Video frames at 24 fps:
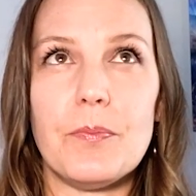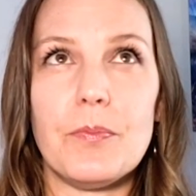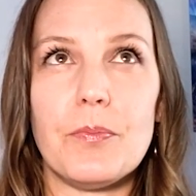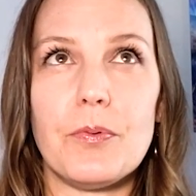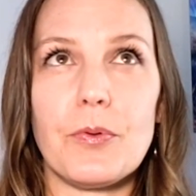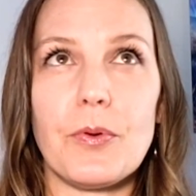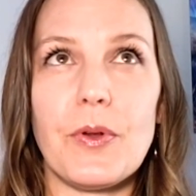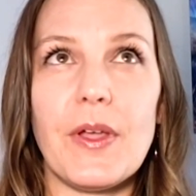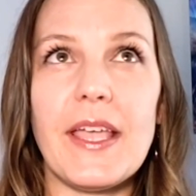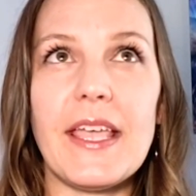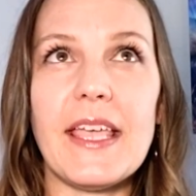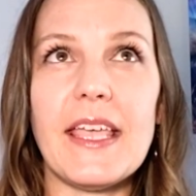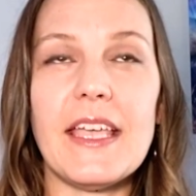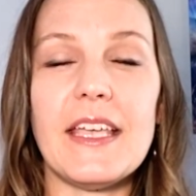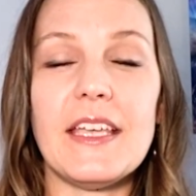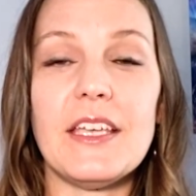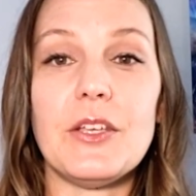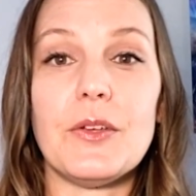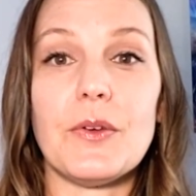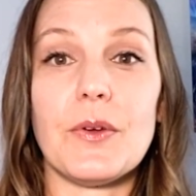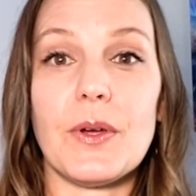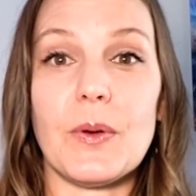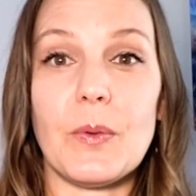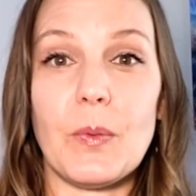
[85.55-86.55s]
bringing
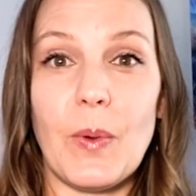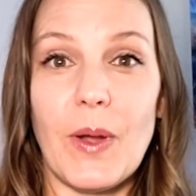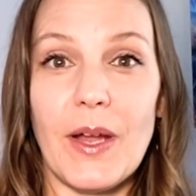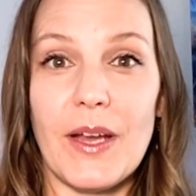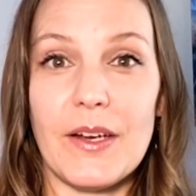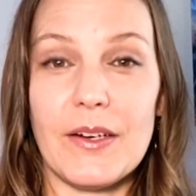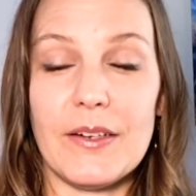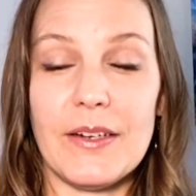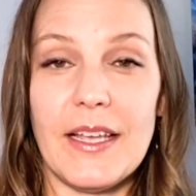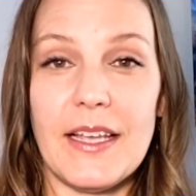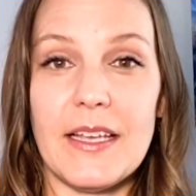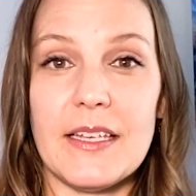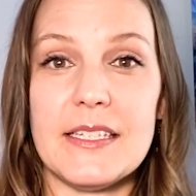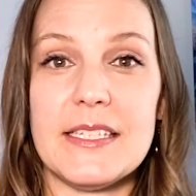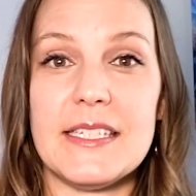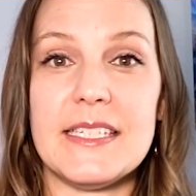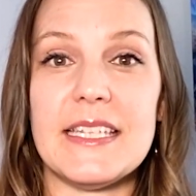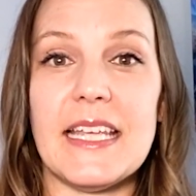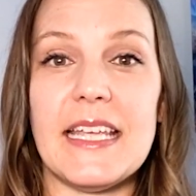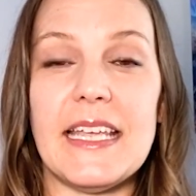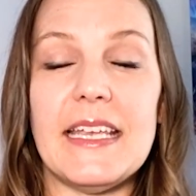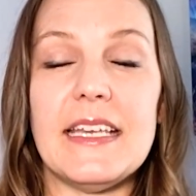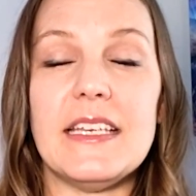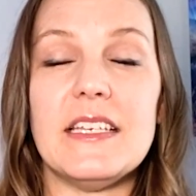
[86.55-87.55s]
your
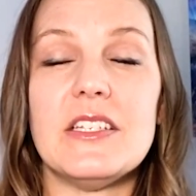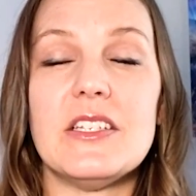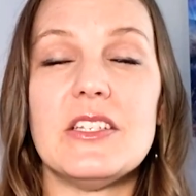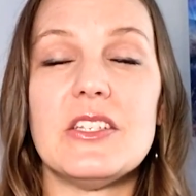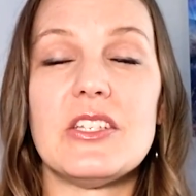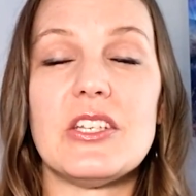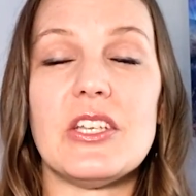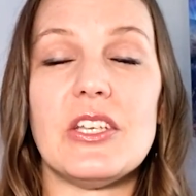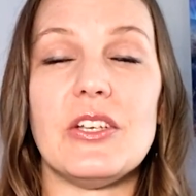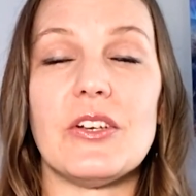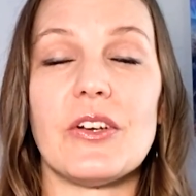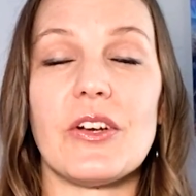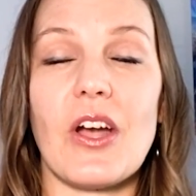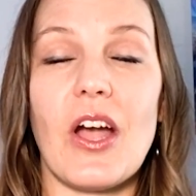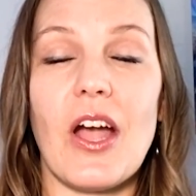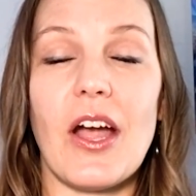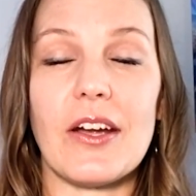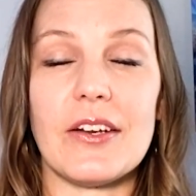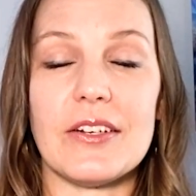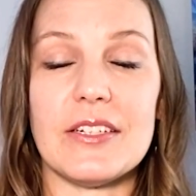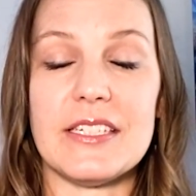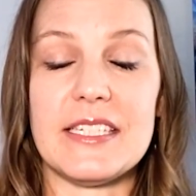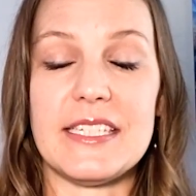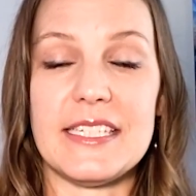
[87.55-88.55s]
awareness into your
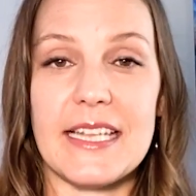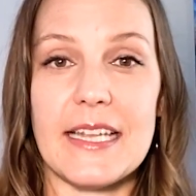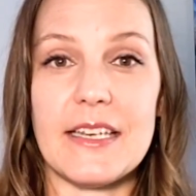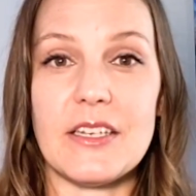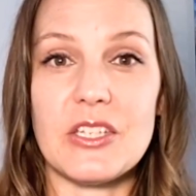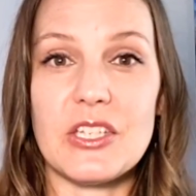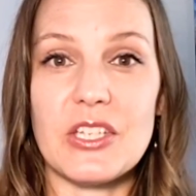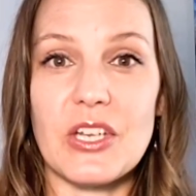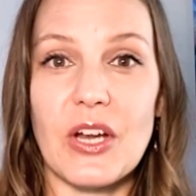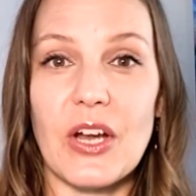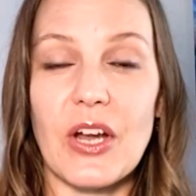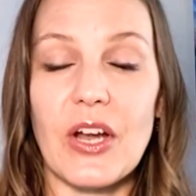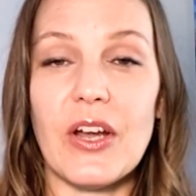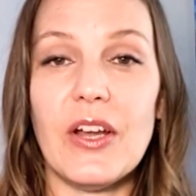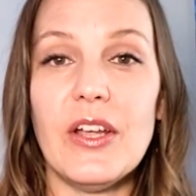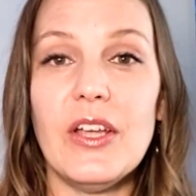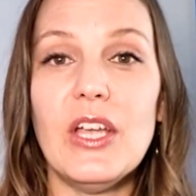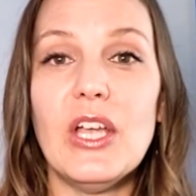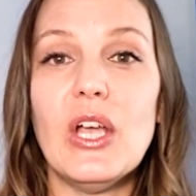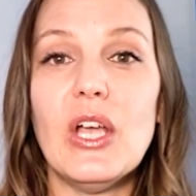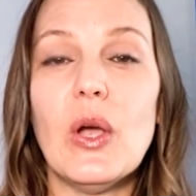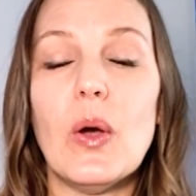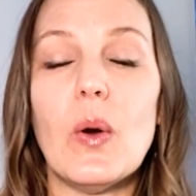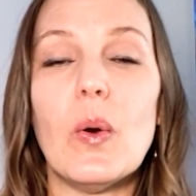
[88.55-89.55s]
heart center
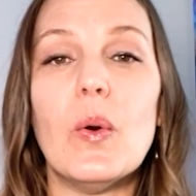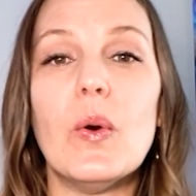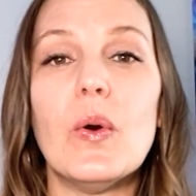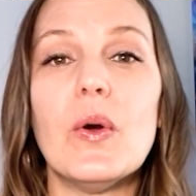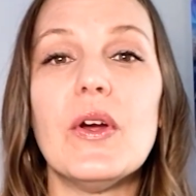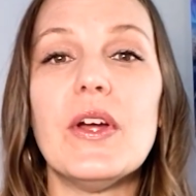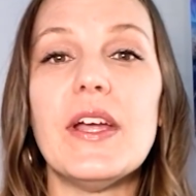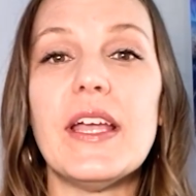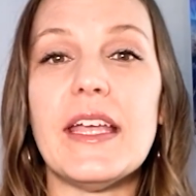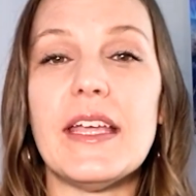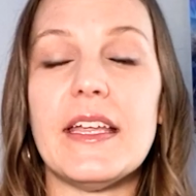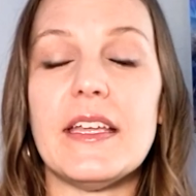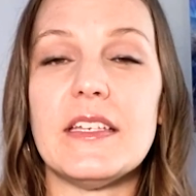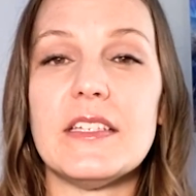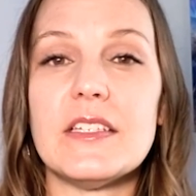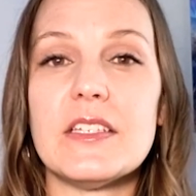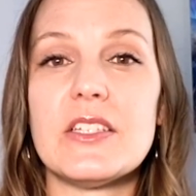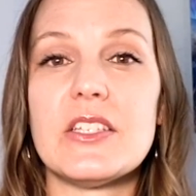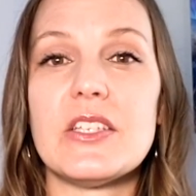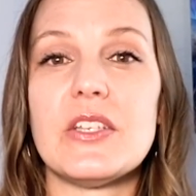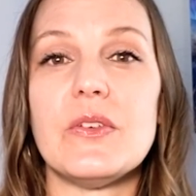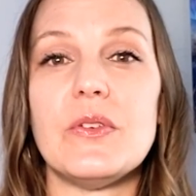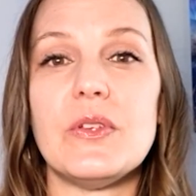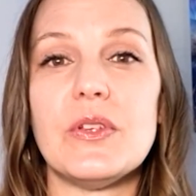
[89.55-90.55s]
or
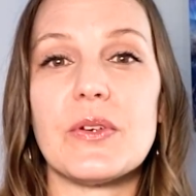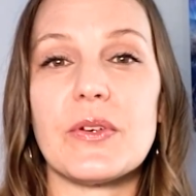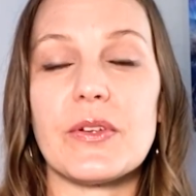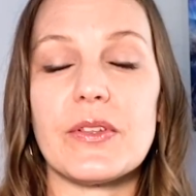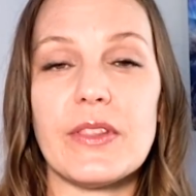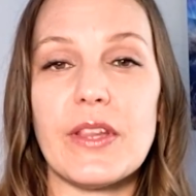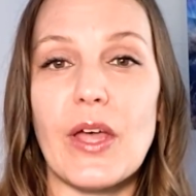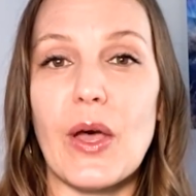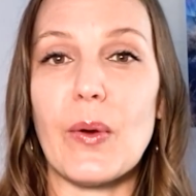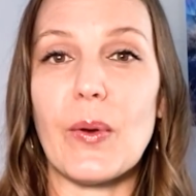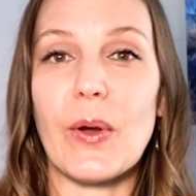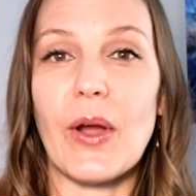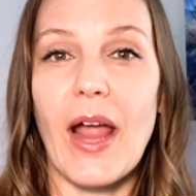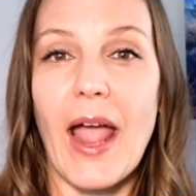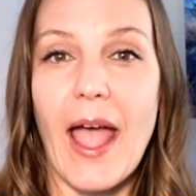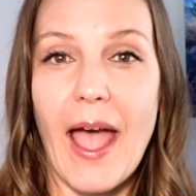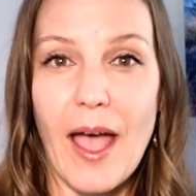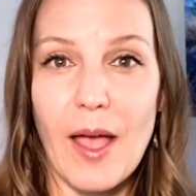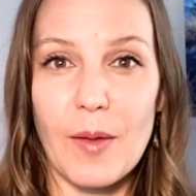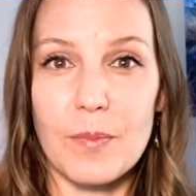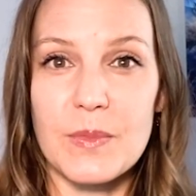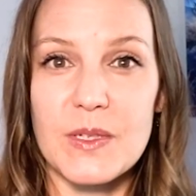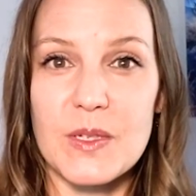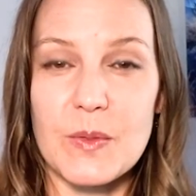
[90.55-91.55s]
into your lower
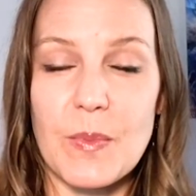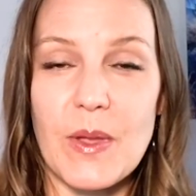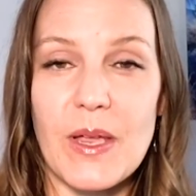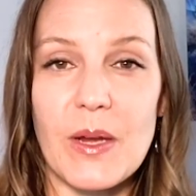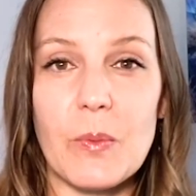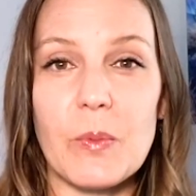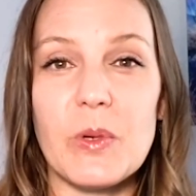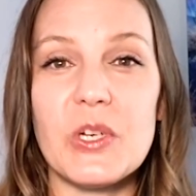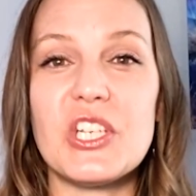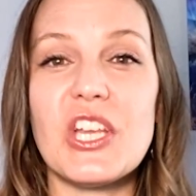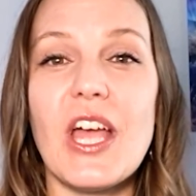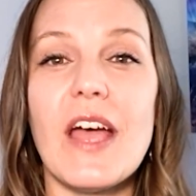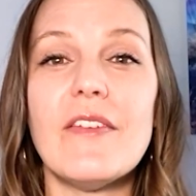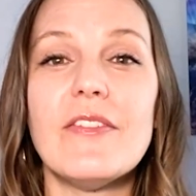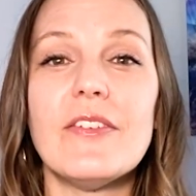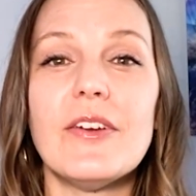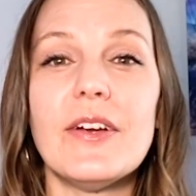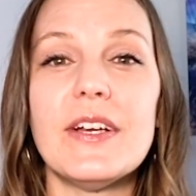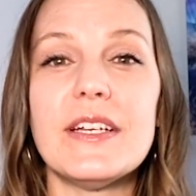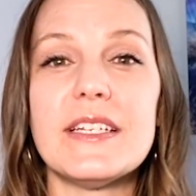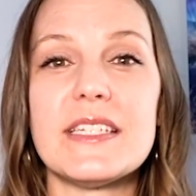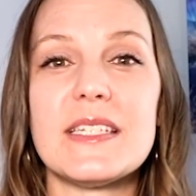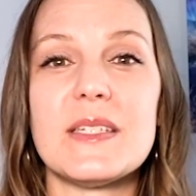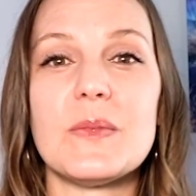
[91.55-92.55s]
abdomen, whichever
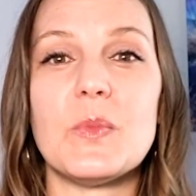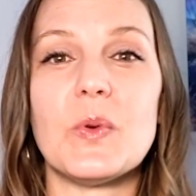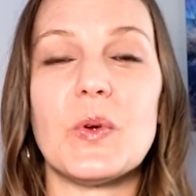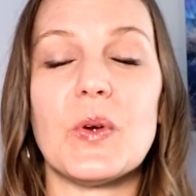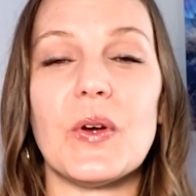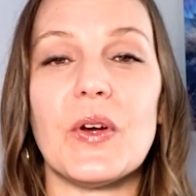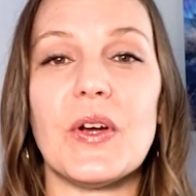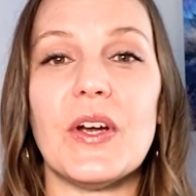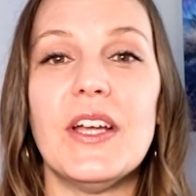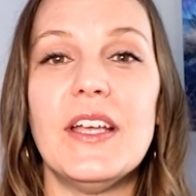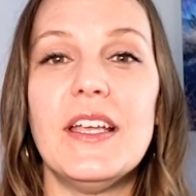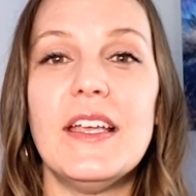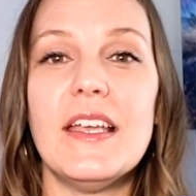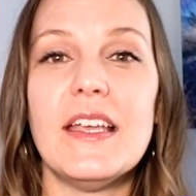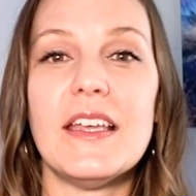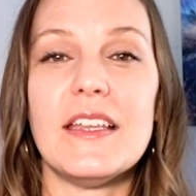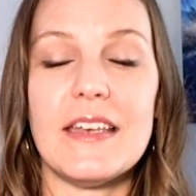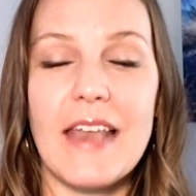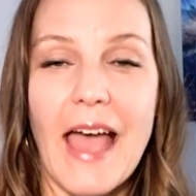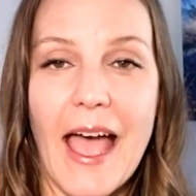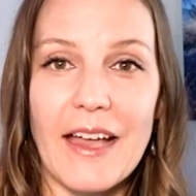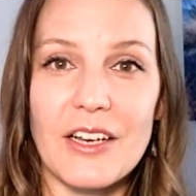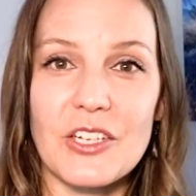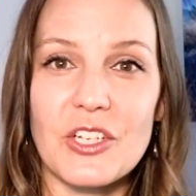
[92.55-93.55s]
is more
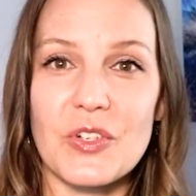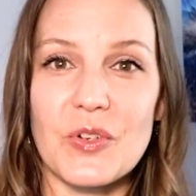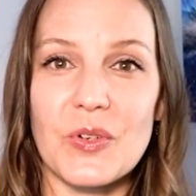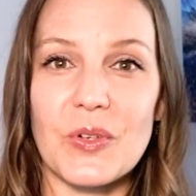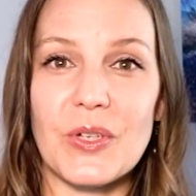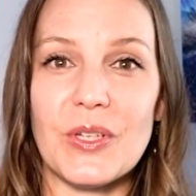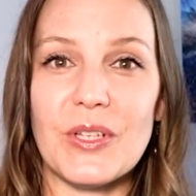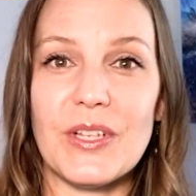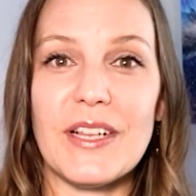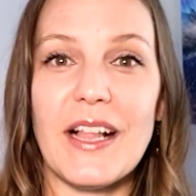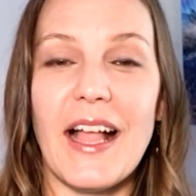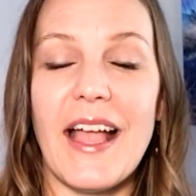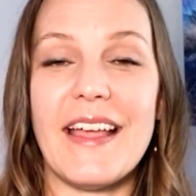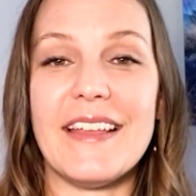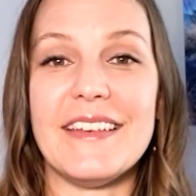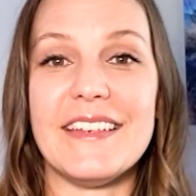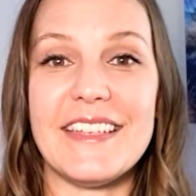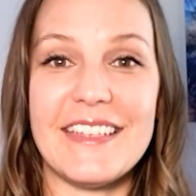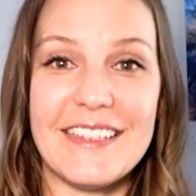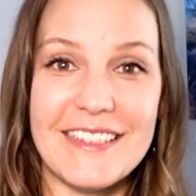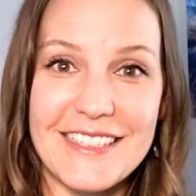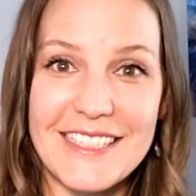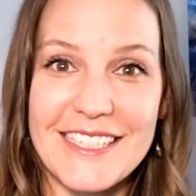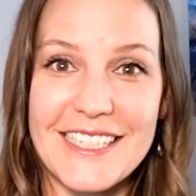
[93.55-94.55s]
natural and
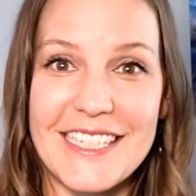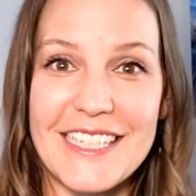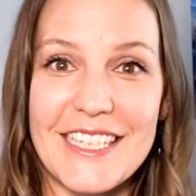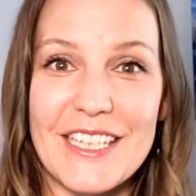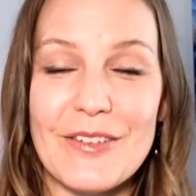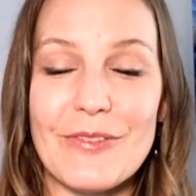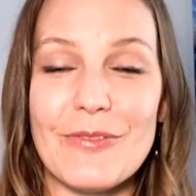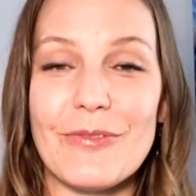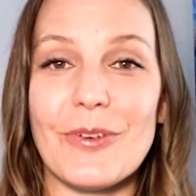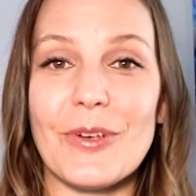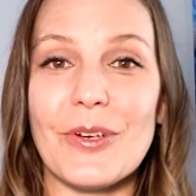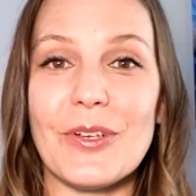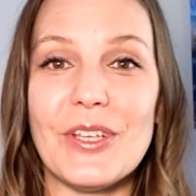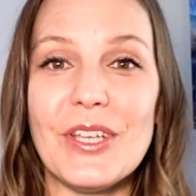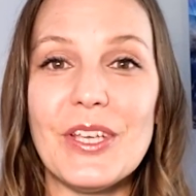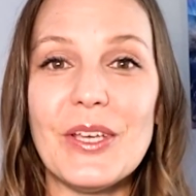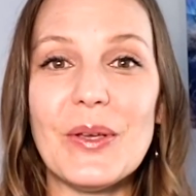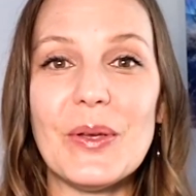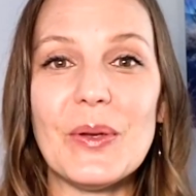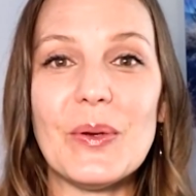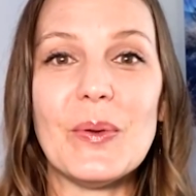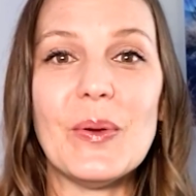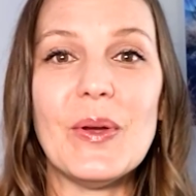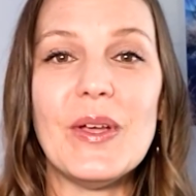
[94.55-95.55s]
easy for
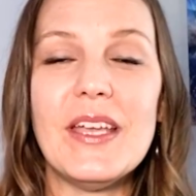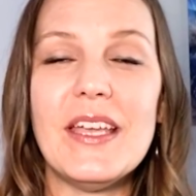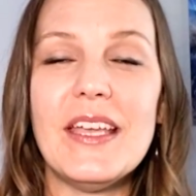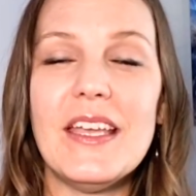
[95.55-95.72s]
you.